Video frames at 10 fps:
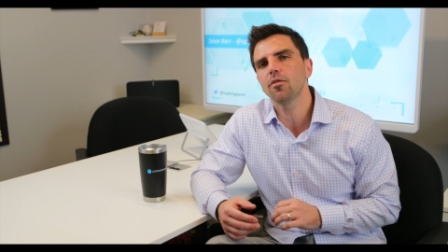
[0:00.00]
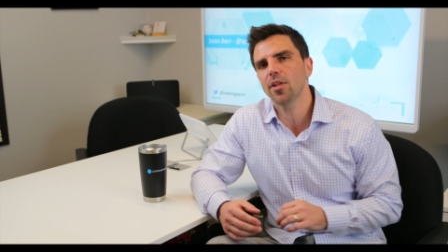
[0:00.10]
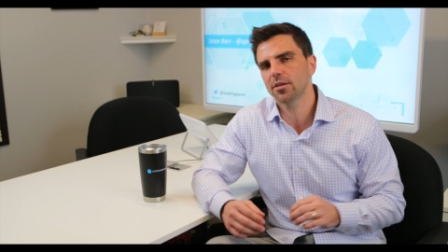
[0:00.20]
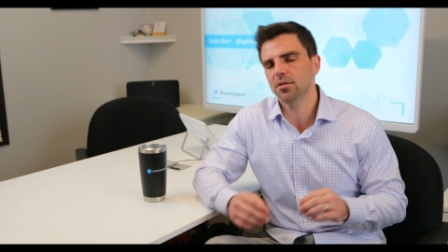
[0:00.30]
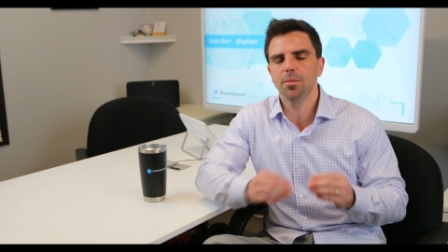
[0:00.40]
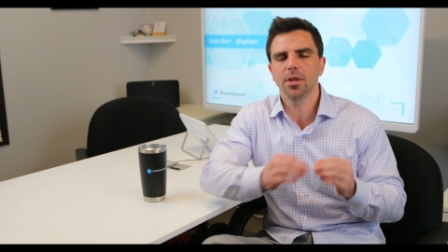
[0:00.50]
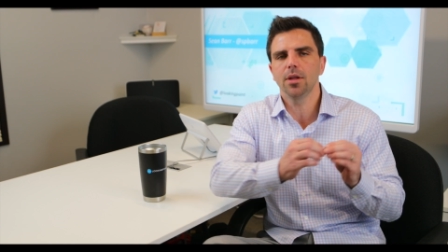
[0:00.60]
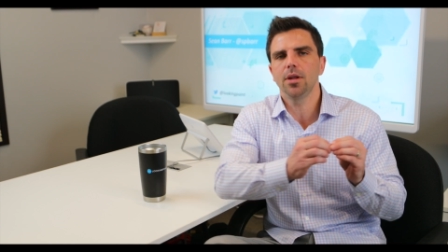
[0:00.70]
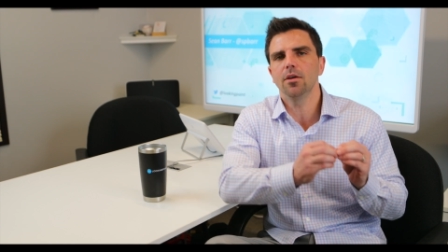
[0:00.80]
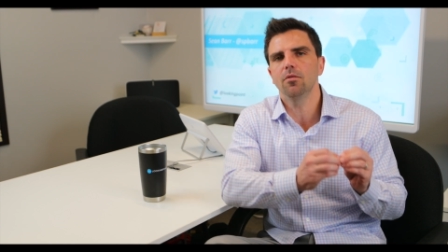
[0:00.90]
the
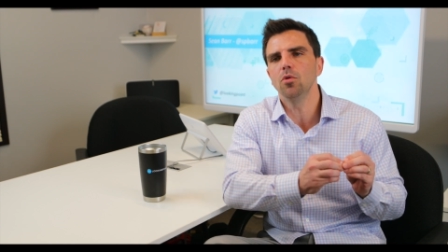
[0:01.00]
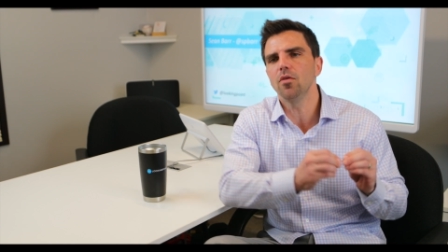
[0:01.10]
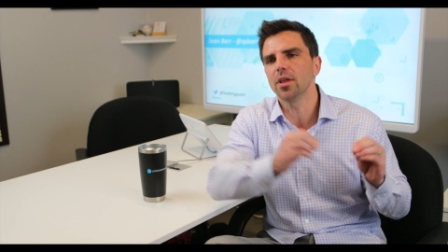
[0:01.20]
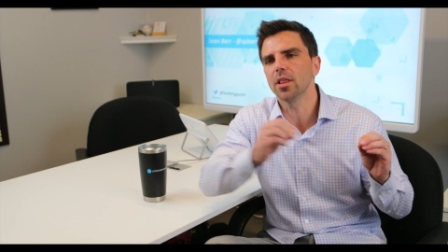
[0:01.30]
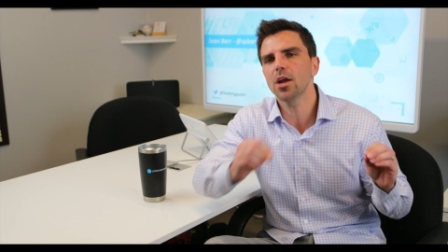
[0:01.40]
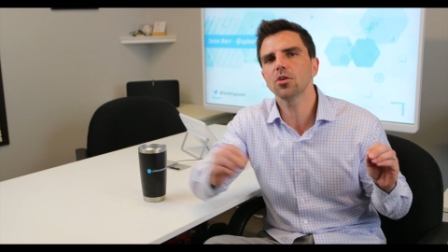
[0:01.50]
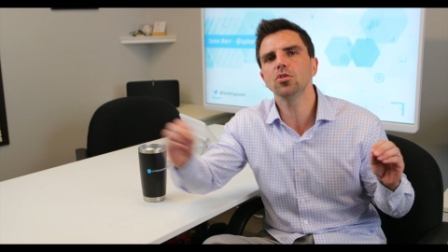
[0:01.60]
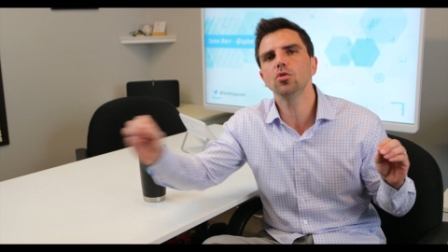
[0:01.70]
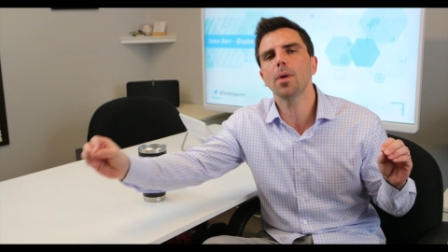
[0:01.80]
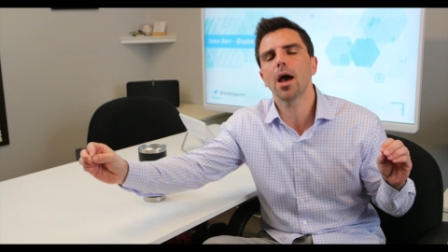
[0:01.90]
flexibility of moving layer
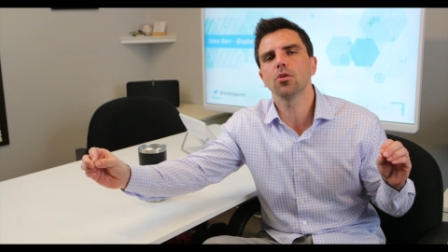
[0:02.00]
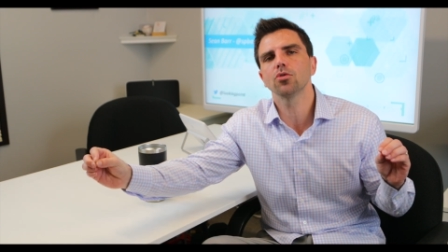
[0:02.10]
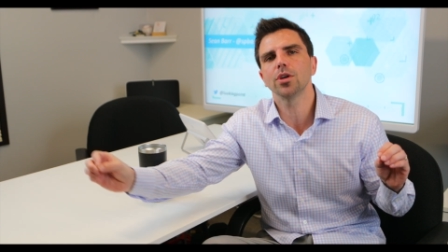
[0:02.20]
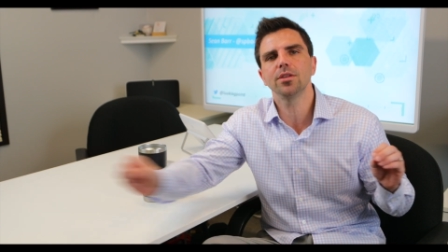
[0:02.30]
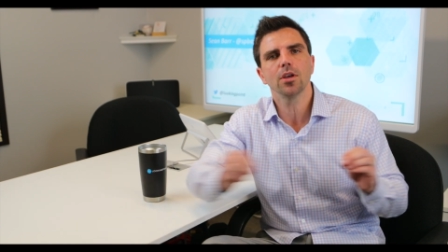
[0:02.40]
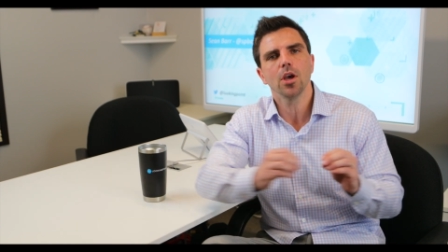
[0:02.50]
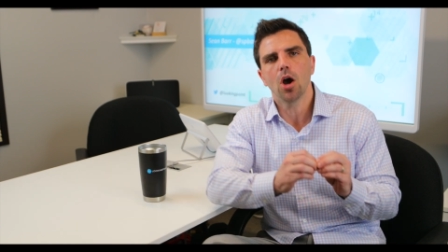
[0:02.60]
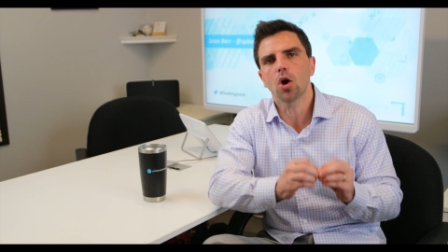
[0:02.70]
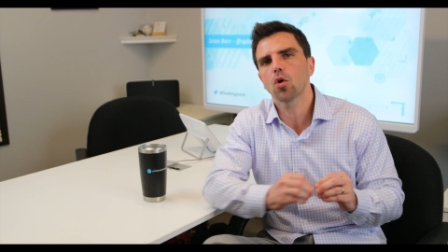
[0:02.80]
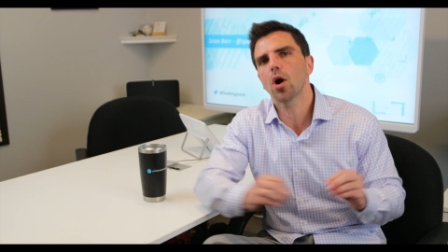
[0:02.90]
2 boundaries
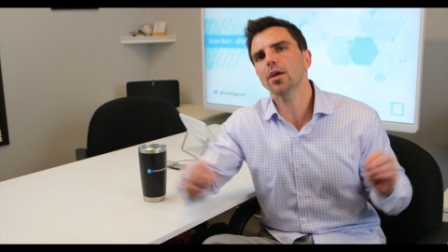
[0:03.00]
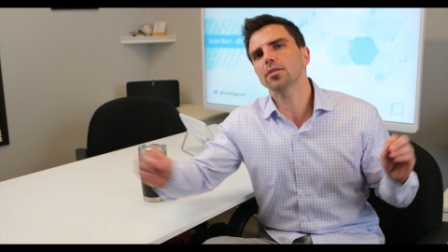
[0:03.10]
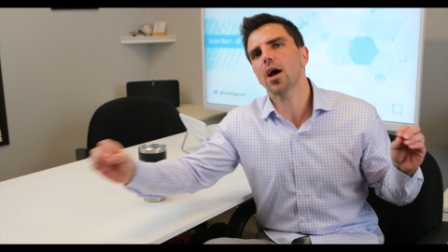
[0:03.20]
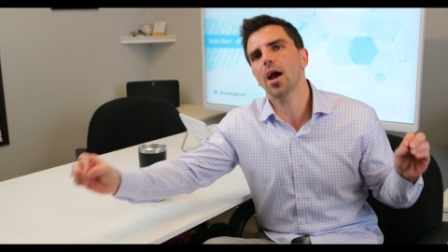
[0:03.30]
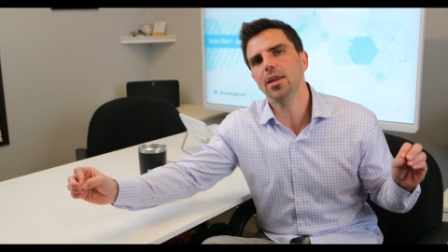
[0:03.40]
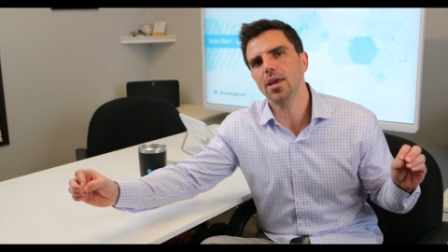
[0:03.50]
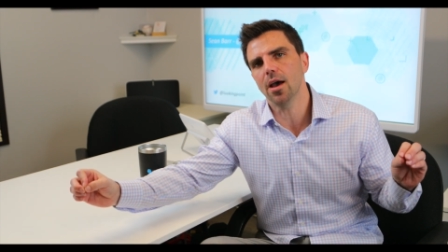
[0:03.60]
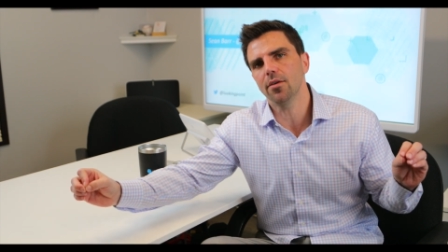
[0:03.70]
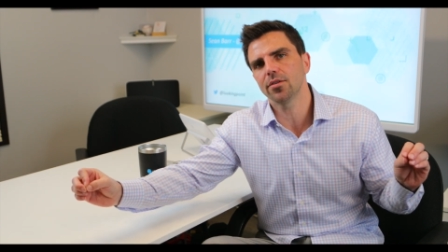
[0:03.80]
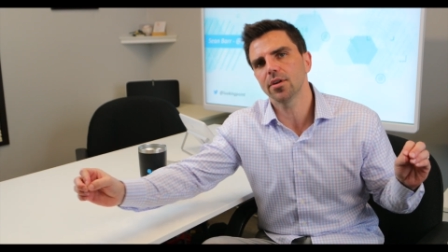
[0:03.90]
across
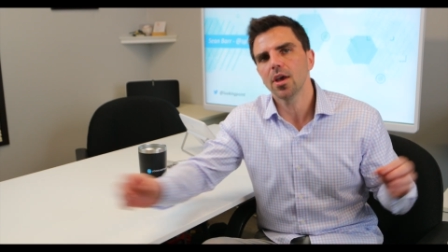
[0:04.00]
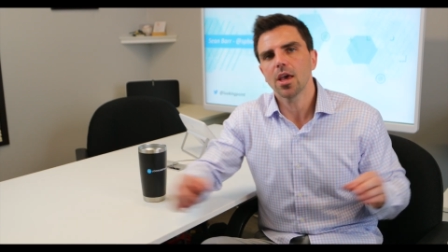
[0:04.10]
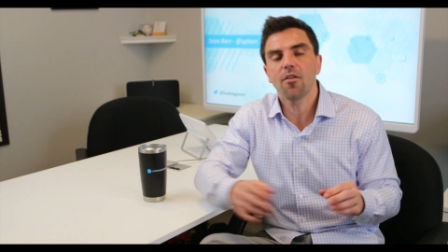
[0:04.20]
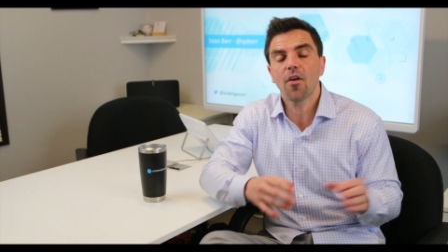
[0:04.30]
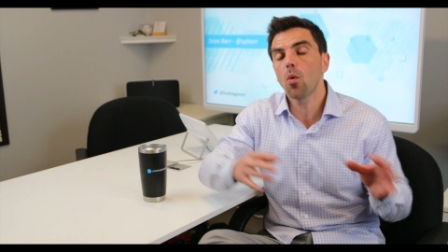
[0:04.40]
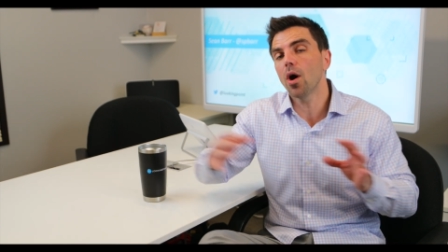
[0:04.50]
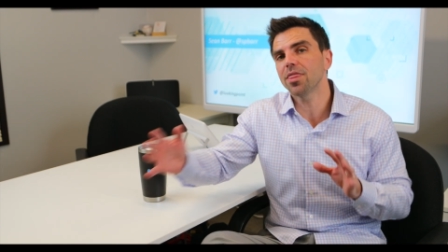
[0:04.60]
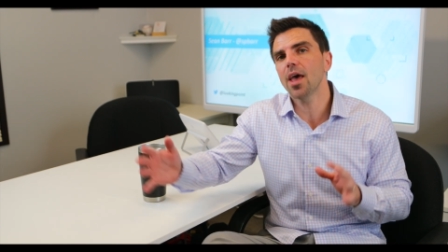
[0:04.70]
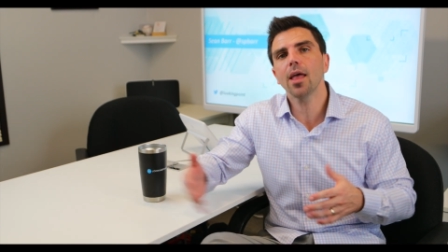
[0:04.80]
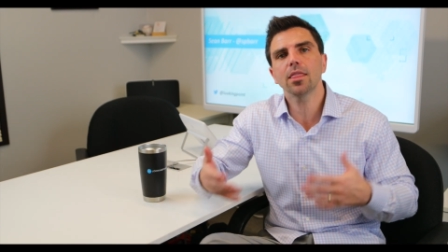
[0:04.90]
IDFs. If I
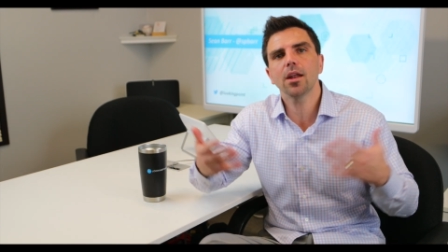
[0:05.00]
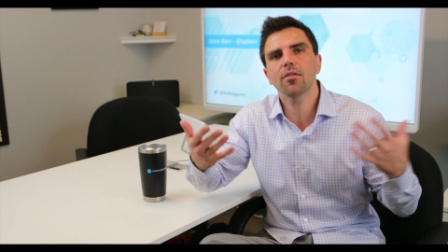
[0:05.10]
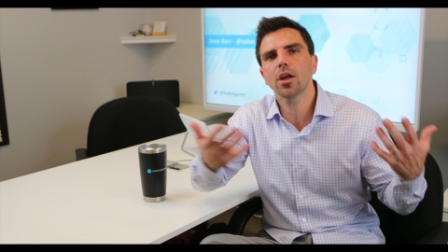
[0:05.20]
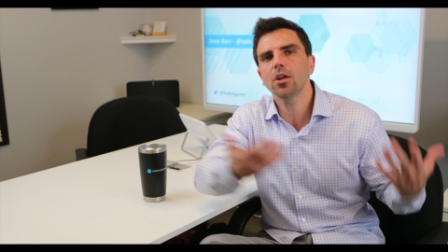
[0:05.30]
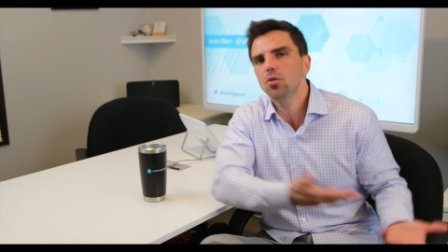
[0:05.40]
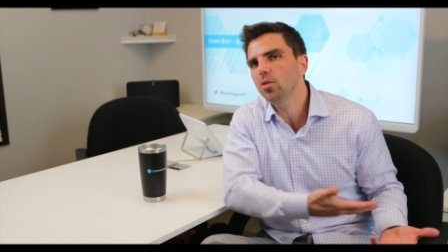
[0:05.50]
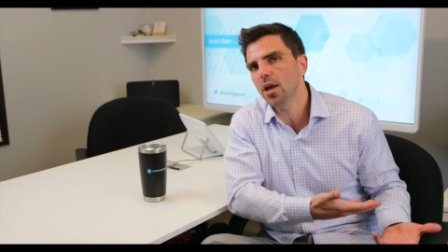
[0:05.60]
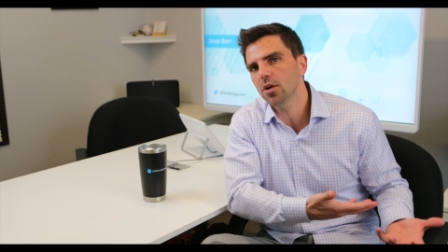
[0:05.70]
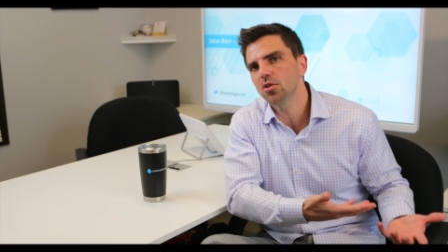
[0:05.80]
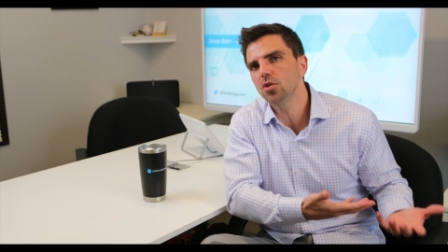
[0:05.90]
want that, then I've got to do
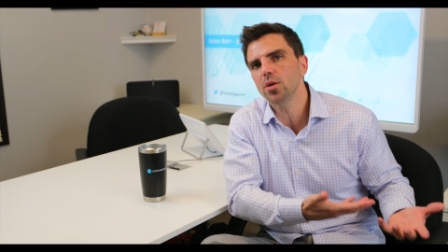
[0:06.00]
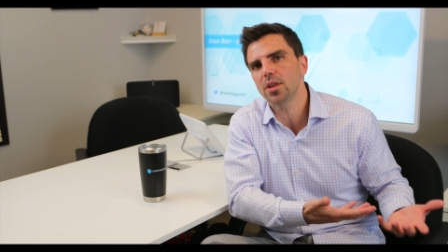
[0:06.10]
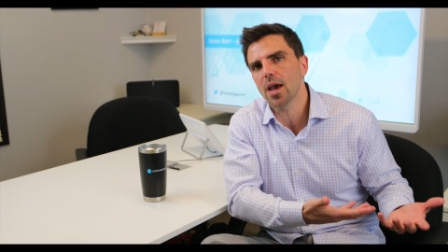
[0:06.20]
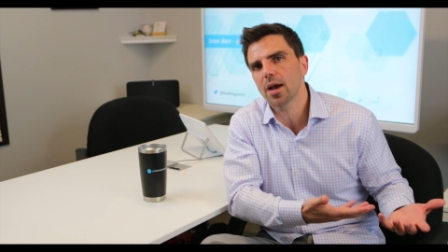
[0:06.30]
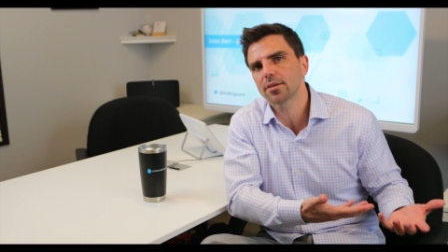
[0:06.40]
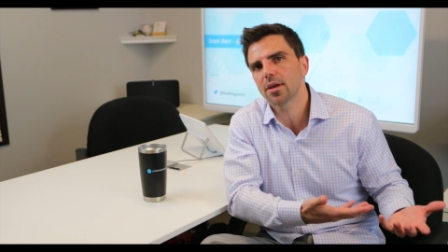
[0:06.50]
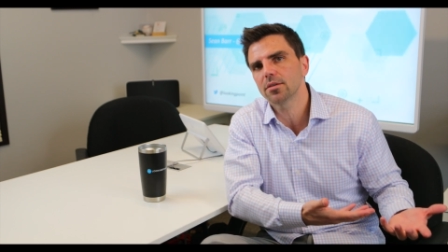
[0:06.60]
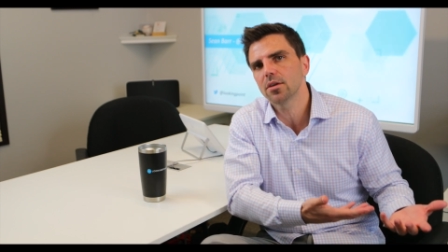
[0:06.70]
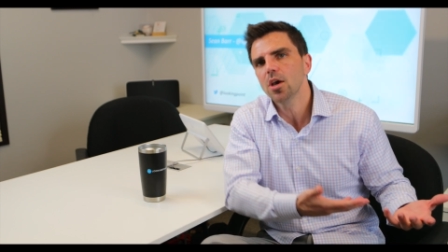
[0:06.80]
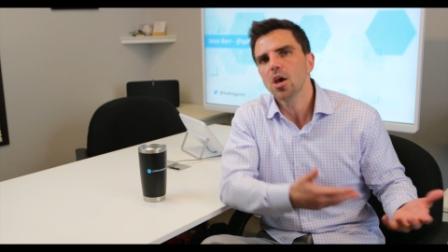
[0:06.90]
layer 2 at the access.